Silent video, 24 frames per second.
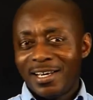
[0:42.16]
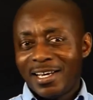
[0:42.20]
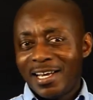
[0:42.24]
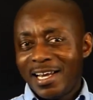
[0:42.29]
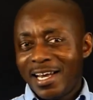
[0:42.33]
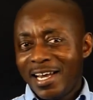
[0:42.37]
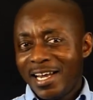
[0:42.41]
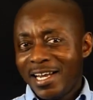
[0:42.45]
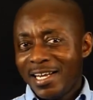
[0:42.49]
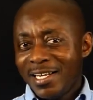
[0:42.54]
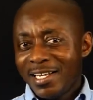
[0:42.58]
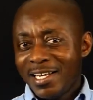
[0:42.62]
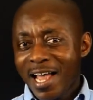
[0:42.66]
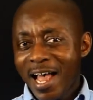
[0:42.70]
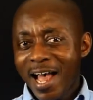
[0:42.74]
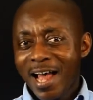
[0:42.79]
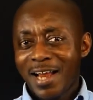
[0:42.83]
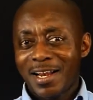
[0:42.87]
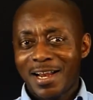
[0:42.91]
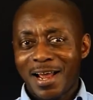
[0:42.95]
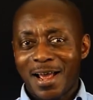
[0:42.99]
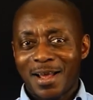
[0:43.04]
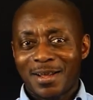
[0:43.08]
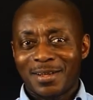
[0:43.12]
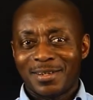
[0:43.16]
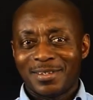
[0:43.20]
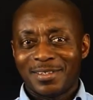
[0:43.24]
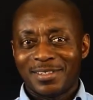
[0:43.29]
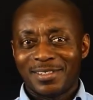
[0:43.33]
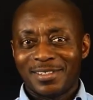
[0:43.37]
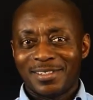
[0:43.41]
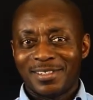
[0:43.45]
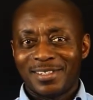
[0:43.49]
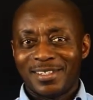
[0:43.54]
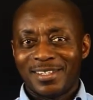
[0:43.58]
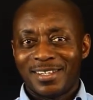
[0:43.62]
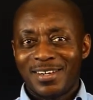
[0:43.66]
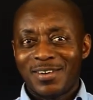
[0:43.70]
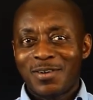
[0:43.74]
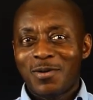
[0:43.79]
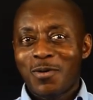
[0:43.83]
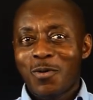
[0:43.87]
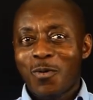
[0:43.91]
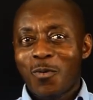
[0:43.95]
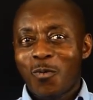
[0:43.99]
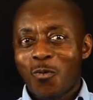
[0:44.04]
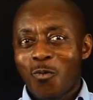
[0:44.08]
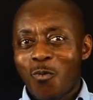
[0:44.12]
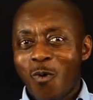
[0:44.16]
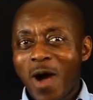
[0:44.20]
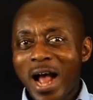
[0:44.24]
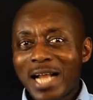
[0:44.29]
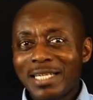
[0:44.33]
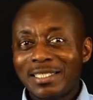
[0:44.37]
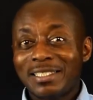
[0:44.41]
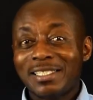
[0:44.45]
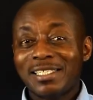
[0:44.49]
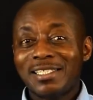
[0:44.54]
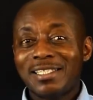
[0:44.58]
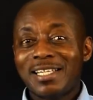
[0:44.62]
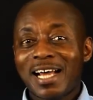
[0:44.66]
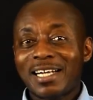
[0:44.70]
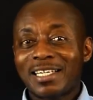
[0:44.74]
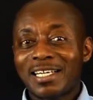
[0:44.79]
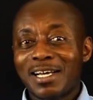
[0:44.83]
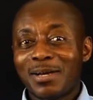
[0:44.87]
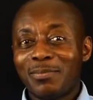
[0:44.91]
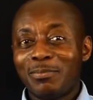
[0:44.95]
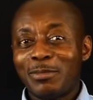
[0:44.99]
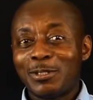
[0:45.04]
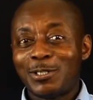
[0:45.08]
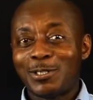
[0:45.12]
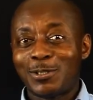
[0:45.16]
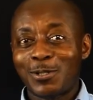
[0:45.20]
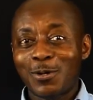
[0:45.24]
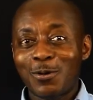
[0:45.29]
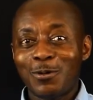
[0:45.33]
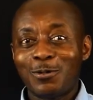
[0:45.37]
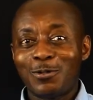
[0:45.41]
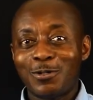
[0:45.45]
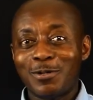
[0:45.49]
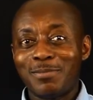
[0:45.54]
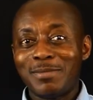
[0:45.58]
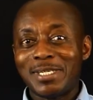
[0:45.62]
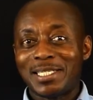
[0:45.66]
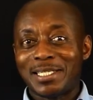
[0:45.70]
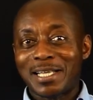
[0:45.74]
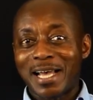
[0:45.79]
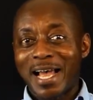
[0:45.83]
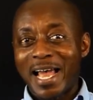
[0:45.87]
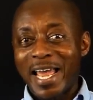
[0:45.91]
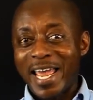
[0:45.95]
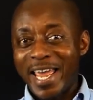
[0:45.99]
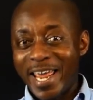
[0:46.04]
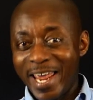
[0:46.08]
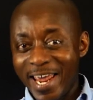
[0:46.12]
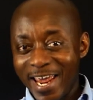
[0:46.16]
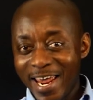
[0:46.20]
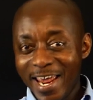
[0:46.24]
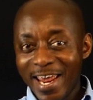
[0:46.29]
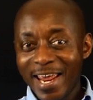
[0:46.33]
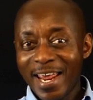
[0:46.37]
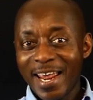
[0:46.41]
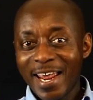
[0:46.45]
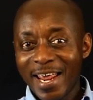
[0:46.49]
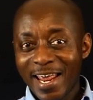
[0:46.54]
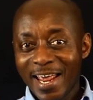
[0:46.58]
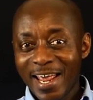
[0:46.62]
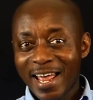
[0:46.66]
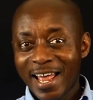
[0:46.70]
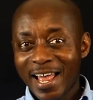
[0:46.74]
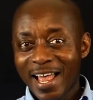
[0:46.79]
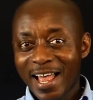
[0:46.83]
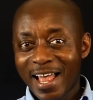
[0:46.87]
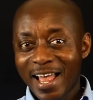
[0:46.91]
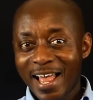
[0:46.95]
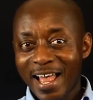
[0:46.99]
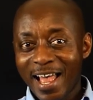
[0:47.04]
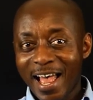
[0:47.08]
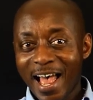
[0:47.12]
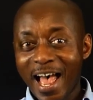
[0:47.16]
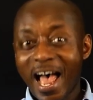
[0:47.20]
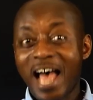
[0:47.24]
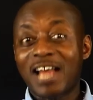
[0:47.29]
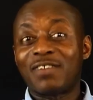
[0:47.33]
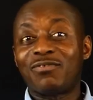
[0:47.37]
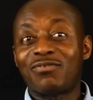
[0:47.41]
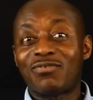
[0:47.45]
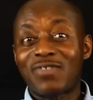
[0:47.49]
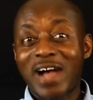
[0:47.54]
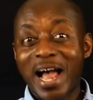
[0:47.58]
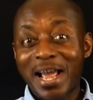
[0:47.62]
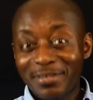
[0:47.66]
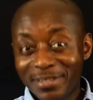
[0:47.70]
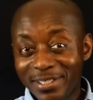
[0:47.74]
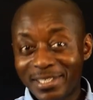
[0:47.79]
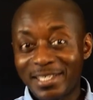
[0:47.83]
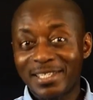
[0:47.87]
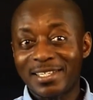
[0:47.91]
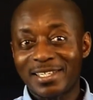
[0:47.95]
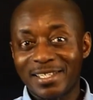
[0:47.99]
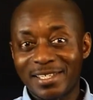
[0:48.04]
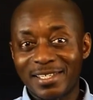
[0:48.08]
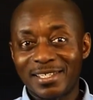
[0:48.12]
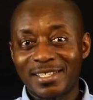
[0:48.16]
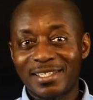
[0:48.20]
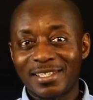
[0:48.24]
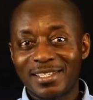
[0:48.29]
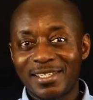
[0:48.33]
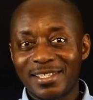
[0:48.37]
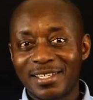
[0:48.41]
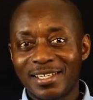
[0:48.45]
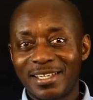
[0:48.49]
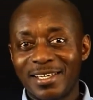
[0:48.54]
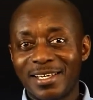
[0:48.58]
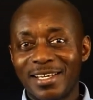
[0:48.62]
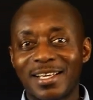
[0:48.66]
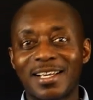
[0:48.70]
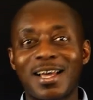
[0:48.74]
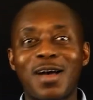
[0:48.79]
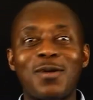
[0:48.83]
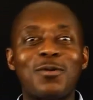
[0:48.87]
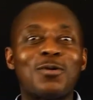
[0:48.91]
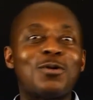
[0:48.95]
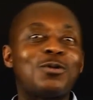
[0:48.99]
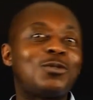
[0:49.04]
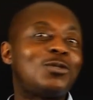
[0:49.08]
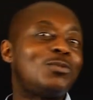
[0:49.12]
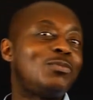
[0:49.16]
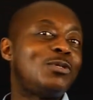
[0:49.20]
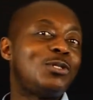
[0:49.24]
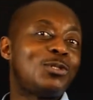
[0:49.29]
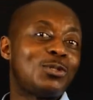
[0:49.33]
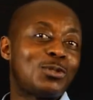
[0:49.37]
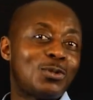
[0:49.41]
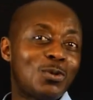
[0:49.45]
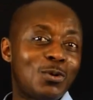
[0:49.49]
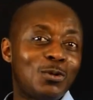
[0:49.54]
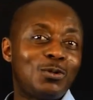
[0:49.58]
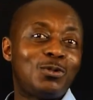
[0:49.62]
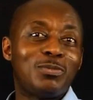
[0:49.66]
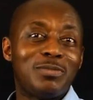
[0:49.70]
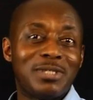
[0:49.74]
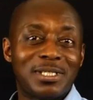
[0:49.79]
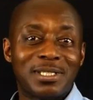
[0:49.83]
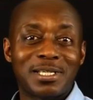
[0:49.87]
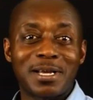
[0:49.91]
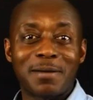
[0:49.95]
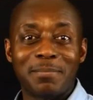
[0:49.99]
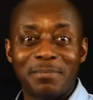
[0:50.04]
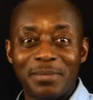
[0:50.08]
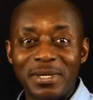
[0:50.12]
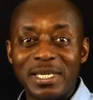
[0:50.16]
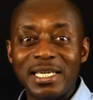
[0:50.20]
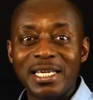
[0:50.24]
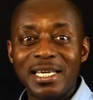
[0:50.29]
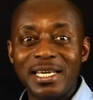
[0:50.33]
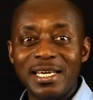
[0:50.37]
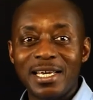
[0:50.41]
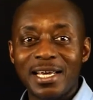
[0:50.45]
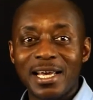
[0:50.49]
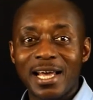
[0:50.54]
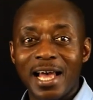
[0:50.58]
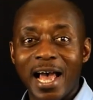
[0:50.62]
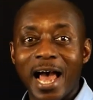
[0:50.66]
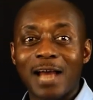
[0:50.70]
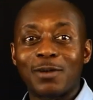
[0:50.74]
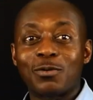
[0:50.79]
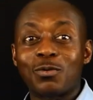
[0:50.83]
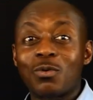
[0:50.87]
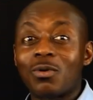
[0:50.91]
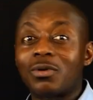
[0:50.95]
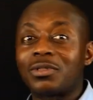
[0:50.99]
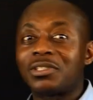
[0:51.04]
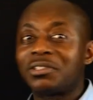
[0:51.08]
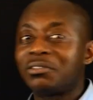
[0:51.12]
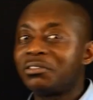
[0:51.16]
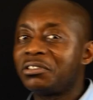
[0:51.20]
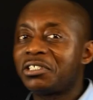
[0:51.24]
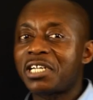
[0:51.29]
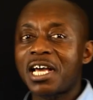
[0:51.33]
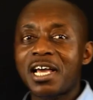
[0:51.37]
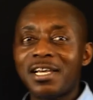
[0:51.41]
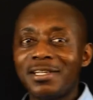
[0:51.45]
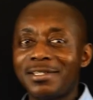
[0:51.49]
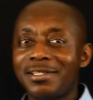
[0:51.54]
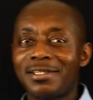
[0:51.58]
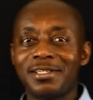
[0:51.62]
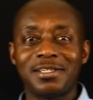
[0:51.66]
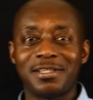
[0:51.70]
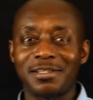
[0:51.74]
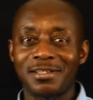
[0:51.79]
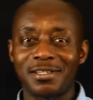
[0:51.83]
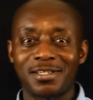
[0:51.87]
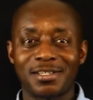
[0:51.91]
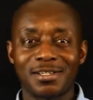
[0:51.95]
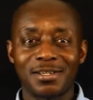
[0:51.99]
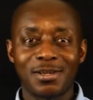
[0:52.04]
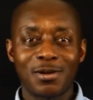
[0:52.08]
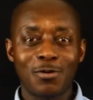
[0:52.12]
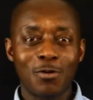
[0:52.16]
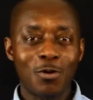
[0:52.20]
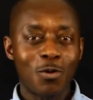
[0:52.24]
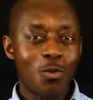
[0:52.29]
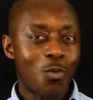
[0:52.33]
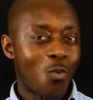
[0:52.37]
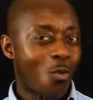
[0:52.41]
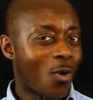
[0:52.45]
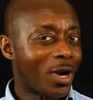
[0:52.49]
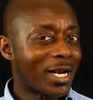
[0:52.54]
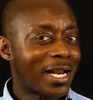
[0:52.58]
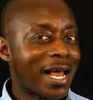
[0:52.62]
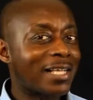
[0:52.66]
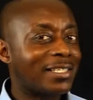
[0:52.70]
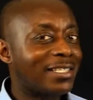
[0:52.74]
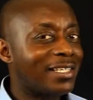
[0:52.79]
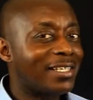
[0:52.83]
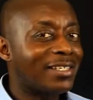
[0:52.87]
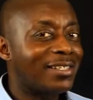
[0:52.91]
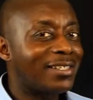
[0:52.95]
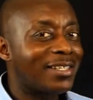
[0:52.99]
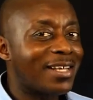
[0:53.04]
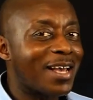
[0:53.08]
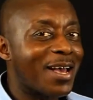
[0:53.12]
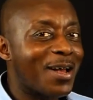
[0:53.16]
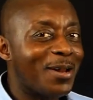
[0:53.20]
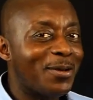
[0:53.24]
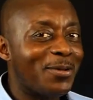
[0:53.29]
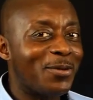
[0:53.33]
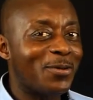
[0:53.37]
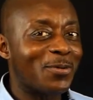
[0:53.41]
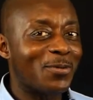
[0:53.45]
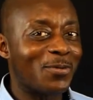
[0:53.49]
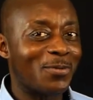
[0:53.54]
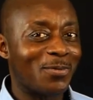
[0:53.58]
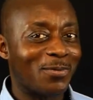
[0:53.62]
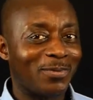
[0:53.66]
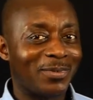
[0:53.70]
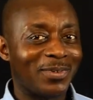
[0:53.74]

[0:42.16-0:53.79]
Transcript: In Ghana, one thing that can be sold to Mr. A at 5 cedis can also be sold to Mr. B at what? 10 cedis. What does this tell you?